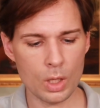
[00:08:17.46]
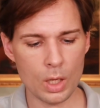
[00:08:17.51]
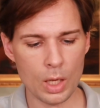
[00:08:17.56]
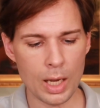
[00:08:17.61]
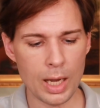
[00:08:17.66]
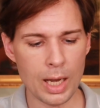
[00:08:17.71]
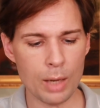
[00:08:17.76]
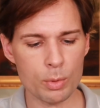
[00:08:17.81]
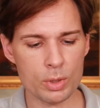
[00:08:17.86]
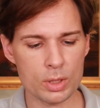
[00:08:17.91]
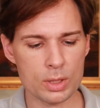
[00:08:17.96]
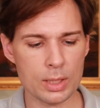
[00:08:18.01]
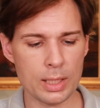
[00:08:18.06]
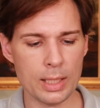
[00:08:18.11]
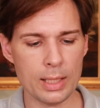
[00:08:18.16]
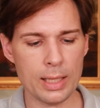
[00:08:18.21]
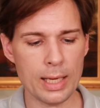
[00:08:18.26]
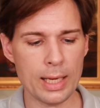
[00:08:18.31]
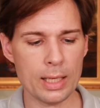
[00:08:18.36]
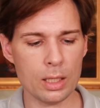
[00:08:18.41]
I would say
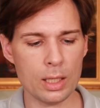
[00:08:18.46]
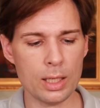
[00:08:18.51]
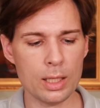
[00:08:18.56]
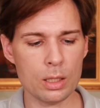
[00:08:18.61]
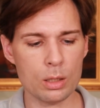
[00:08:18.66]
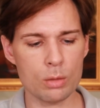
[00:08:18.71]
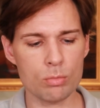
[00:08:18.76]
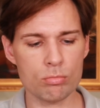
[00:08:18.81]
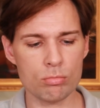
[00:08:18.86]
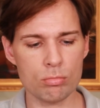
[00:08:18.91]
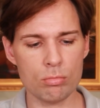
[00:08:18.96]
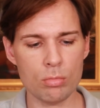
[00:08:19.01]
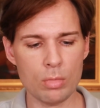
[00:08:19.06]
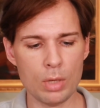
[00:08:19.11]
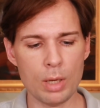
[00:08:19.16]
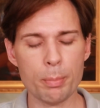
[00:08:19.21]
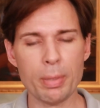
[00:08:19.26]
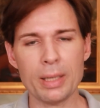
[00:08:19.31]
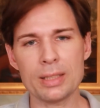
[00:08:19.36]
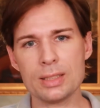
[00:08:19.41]
that it,
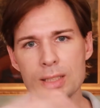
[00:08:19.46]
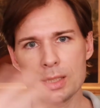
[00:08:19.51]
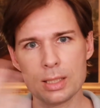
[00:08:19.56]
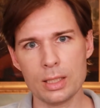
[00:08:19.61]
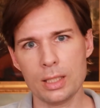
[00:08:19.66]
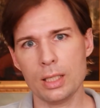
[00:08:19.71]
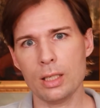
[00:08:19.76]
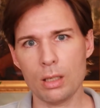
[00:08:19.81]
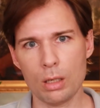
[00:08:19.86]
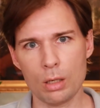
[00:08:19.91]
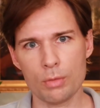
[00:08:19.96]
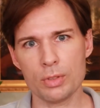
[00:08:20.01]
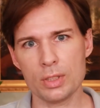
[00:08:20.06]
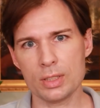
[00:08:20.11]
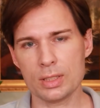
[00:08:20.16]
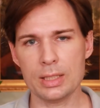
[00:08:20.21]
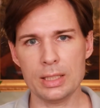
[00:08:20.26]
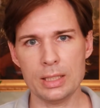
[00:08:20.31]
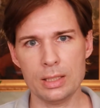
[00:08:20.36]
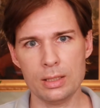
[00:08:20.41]
particularly
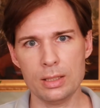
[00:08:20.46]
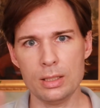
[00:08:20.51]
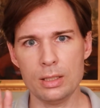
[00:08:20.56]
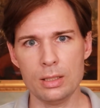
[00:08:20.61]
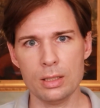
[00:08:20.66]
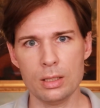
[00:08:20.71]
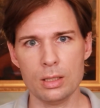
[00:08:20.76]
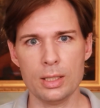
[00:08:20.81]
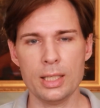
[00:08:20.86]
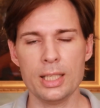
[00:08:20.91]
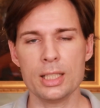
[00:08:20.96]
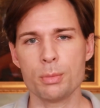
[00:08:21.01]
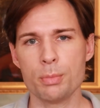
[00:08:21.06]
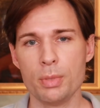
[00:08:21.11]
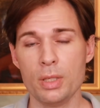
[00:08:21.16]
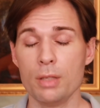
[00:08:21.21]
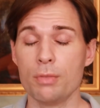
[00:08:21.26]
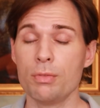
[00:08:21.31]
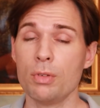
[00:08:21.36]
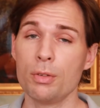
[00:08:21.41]
obviously the
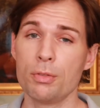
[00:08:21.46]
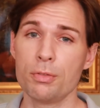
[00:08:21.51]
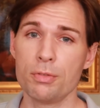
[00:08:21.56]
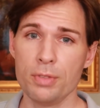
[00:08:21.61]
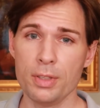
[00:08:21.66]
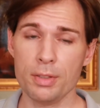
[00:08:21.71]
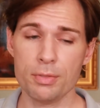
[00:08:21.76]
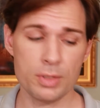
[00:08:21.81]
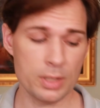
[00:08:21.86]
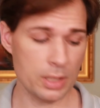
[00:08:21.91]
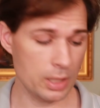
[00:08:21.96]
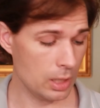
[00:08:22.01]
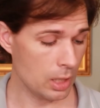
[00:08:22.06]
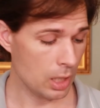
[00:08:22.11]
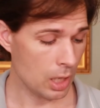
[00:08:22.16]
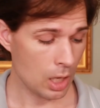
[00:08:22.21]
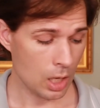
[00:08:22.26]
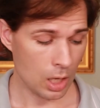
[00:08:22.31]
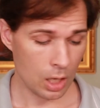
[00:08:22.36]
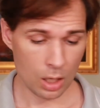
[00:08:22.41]
SPF of 50,
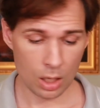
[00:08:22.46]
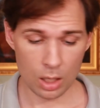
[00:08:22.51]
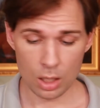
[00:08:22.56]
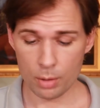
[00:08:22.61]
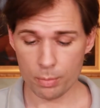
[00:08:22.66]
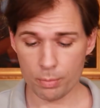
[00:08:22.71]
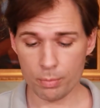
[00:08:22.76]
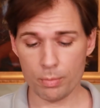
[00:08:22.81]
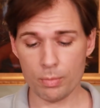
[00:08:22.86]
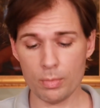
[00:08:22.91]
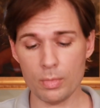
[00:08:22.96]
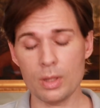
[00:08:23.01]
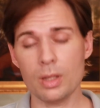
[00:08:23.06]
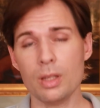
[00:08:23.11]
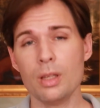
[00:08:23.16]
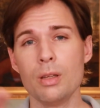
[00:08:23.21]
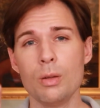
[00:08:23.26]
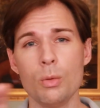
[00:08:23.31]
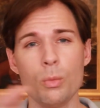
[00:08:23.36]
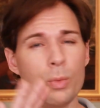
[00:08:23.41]

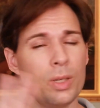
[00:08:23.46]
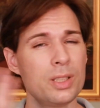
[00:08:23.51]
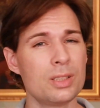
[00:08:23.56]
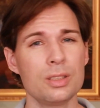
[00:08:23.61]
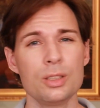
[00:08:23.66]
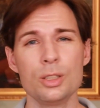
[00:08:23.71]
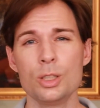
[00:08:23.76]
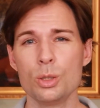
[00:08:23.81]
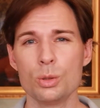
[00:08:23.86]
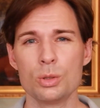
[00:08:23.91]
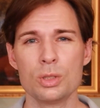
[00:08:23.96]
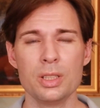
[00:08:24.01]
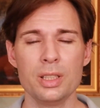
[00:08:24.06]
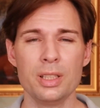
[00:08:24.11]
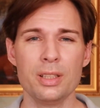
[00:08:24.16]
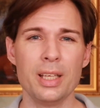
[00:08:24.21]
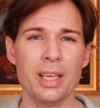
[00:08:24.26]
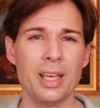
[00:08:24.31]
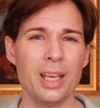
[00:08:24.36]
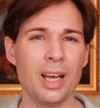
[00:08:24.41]
which usually
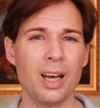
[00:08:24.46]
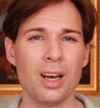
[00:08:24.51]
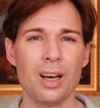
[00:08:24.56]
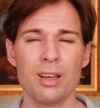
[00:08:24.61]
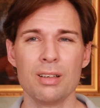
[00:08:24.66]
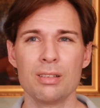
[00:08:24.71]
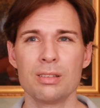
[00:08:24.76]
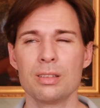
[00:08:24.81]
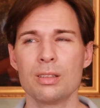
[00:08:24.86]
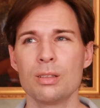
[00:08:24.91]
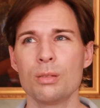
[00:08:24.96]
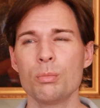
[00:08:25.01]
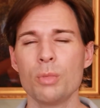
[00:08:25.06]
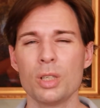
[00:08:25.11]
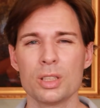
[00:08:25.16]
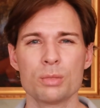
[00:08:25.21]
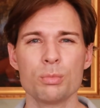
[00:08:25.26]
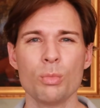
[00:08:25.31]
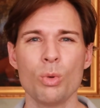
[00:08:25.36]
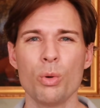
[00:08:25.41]
they are
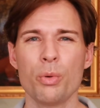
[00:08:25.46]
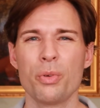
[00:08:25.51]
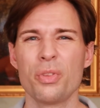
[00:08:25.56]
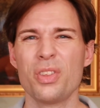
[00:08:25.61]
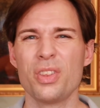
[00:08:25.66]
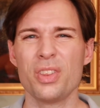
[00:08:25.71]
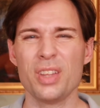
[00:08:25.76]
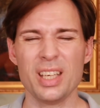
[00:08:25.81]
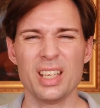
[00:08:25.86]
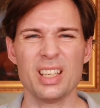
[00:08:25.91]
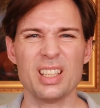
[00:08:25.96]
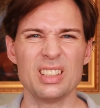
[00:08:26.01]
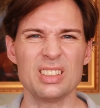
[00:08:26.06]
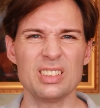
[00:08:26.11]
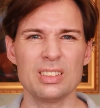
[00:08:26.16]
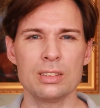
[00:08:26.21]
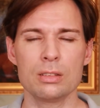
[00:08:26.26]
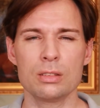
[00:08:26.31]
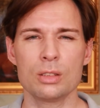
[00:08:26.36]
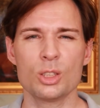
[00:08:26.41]
much more thick
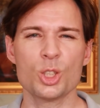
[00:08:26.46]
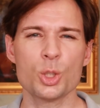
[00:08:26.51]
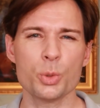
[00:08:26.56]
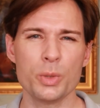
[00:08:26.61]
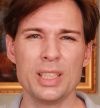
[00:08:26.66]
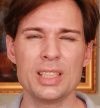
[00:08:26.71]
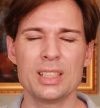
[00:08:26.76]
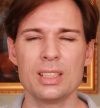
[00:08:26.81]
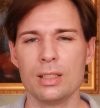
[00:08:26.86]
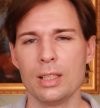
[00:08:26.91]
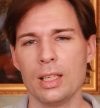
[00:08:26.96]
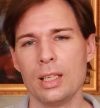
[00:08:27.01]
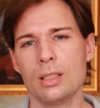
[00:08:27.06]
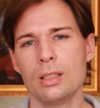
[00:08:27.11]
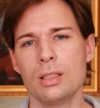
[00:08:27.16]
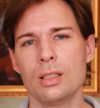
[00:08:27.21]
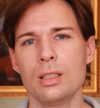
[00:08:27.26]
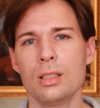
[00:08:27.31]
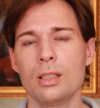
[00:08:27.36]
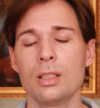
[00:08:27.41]
and greasy
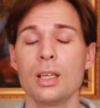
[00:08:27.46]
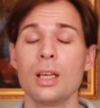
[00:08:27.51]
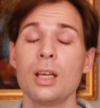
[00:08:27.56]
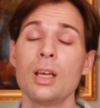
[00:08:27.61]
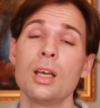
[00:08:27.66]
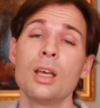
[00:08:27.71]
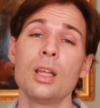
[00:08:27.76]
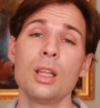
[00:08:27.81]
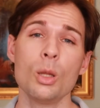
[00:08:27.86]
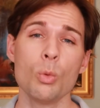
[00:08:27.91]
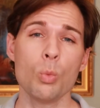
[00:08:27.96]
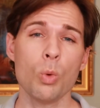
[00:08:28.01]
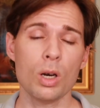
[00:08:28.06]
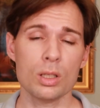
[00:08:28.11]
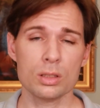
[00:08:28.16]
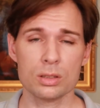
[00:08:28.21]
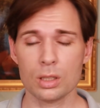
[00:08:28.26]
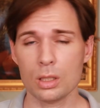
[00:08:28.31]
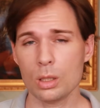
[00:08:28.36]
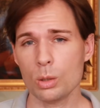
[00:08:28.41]
than the
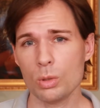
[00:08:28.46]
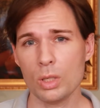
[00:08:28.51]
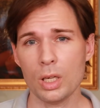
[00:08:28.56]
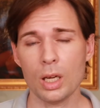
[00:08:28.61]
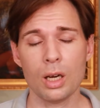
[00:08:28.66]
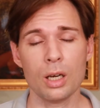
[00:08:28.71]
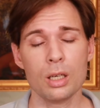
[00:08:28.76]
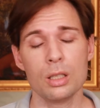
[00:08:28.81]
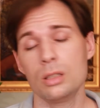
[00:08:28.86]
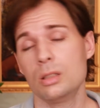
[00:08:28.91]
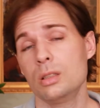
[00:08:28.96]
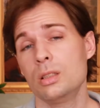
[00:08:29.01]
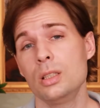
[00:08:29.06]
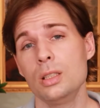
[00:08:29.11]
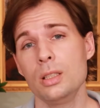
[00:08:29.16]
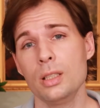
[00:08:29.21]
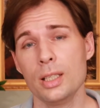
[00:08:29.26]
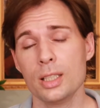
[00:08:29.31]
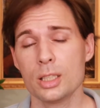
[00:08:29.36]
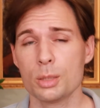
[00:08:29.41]
ones that only are in
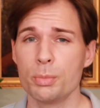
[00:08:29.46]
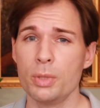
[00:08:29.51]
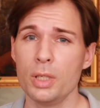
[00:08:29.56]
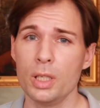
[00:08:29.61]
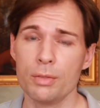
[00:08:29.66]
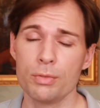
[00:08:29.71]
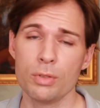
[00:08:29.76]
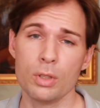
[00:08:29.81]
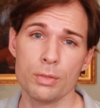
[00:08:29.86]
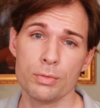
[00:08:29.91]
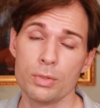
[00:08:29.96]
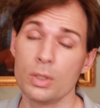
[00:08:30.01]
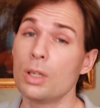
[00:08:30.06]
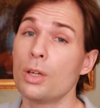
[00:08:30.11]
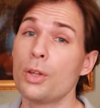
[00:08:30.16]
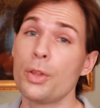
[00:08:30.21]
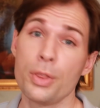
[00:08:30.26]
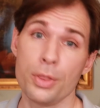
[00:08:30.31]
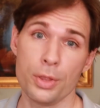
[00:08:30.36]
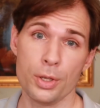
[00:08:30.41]
the SPF of
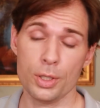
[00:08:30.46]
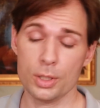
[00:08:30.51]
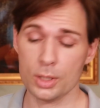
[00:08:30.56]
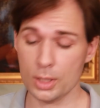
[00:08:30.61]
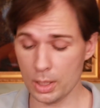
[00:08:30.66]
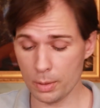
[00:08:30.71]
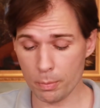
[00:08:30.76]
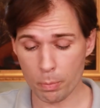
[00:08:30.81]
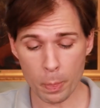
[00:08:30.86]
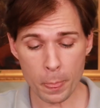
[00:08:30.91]
30.